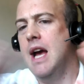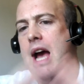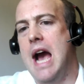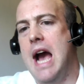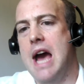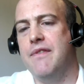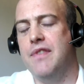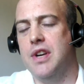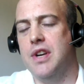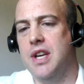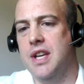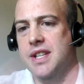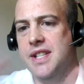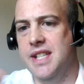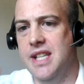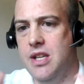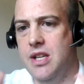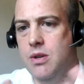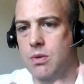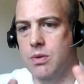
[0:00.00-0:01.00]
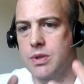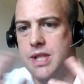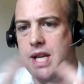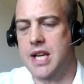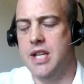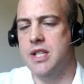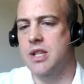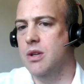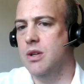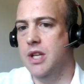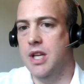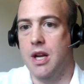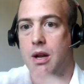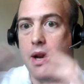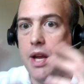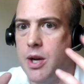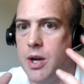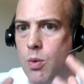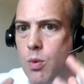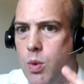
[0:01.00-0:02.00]
advocacy or data,
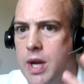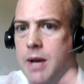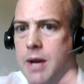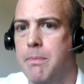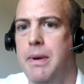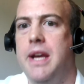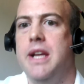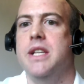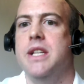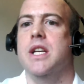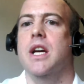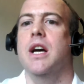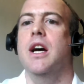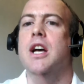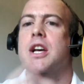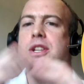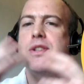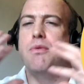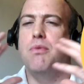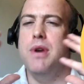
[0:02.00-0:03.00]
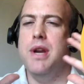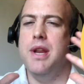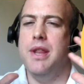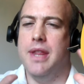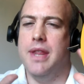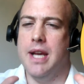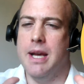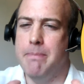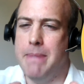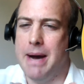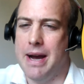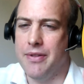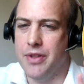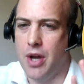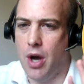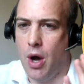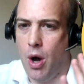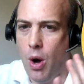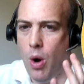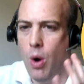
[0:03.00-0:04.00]
like a Wikipedia? So really think about
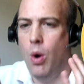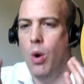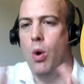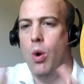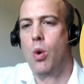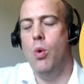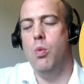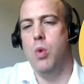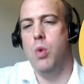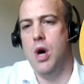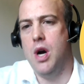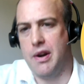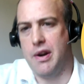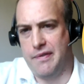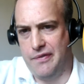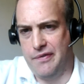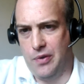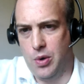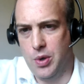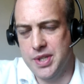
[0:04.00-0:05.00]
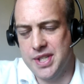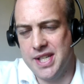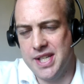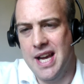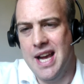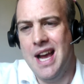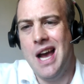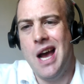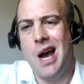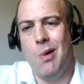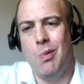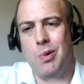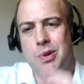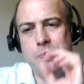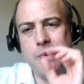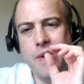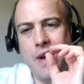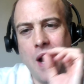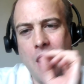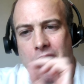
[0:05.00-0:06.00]
the whole workforce. And once
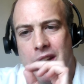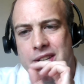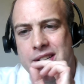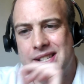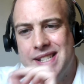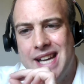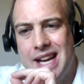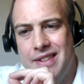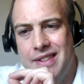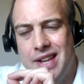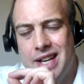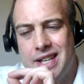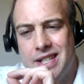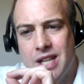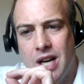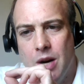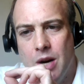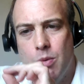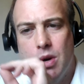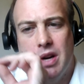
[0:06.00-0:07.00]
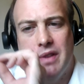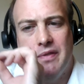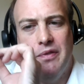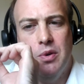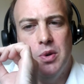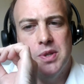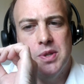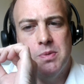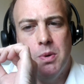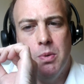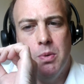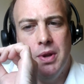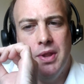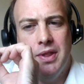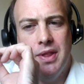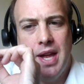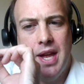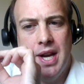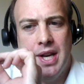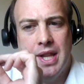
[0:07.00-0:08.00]
we understand the entire workforce, we
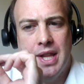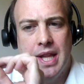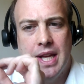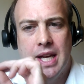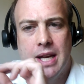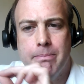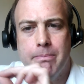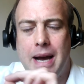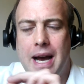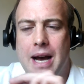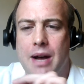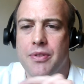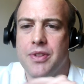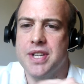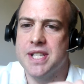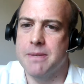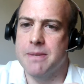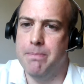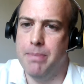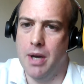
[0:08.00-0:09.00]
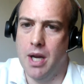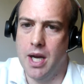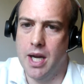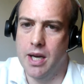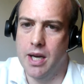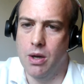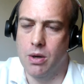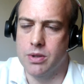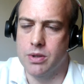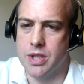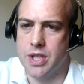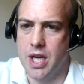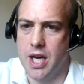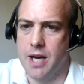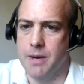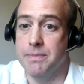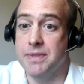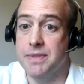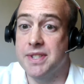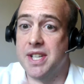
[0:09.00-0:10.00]
want to then think about the supply long
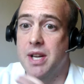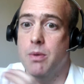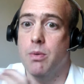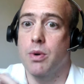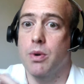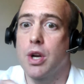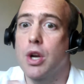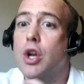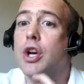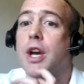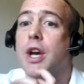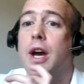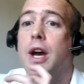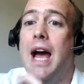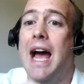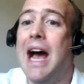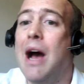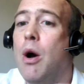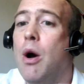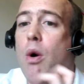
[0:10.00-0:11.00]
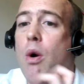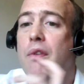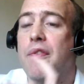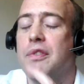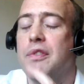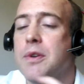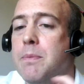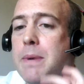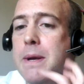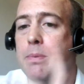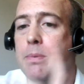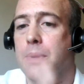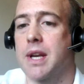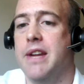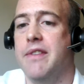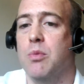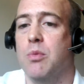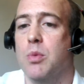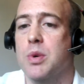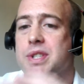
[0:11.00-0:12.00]
term. So we'll look at how often people
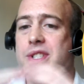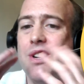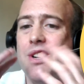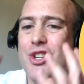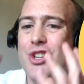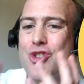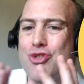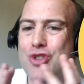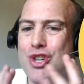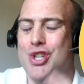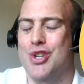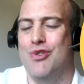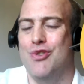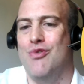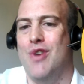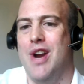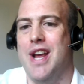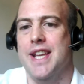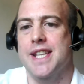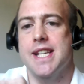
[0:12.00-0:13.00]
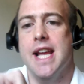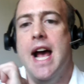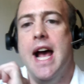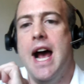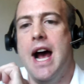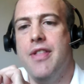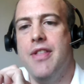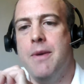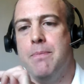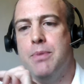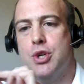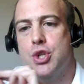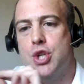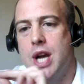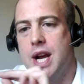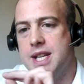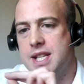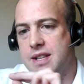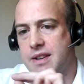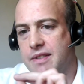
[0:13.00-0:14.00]
leave, what's our attrition rates, and then
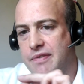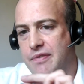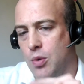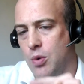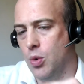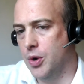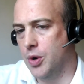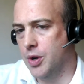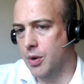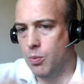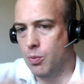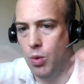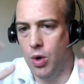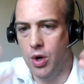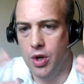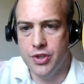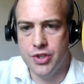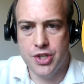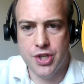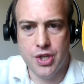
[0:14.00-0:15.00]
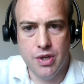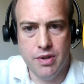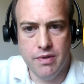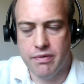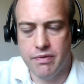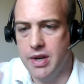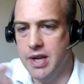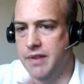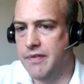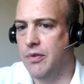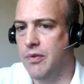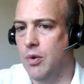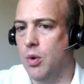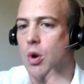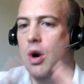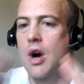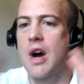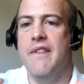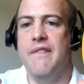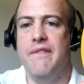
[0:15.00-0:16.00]
projecting it forward on 1, 2, 3, 4,
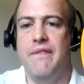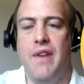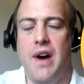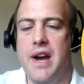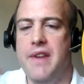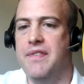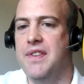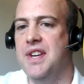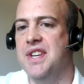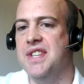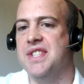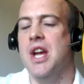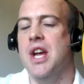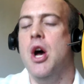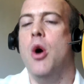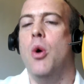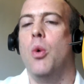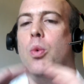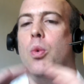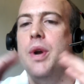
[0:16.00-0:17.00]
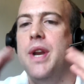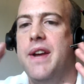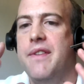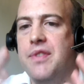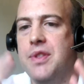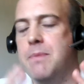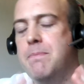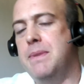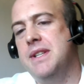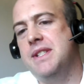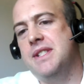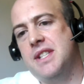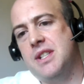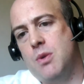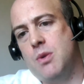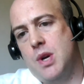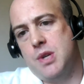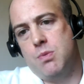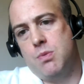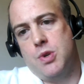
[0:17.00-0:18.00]
5 years, whatever the business
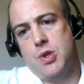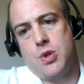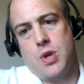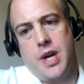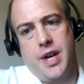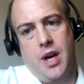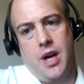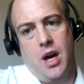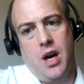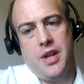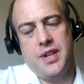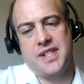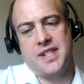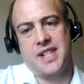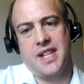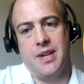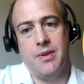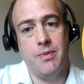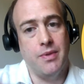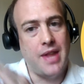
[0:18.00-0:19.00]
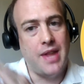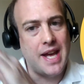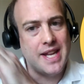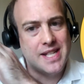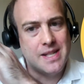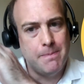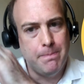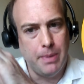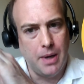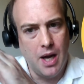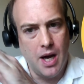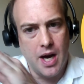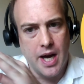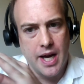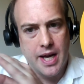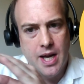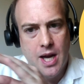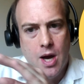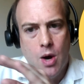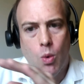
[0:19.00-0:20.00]
question we're trying to answer. And that
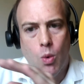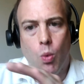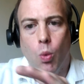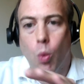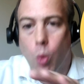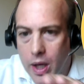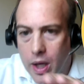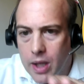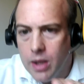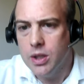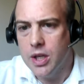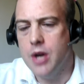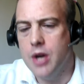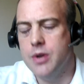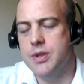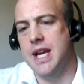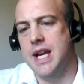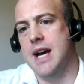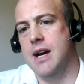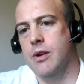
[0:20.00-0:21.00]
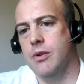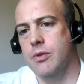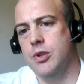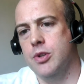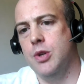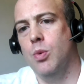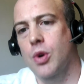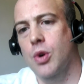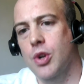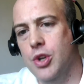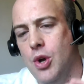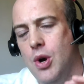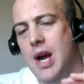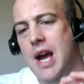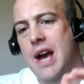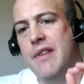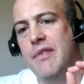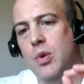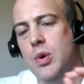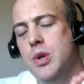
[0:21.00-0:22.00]
supply will go down. You will not
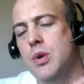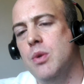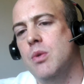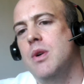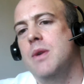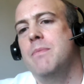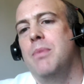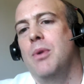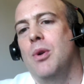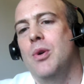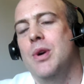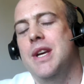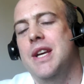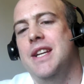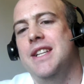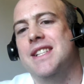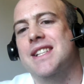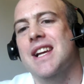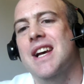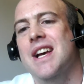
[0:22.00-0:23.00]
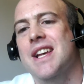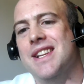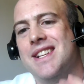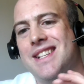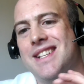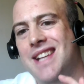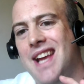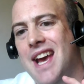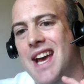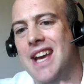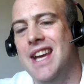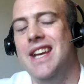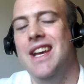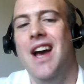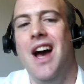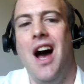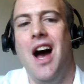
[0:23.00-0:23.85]
have all your employees stay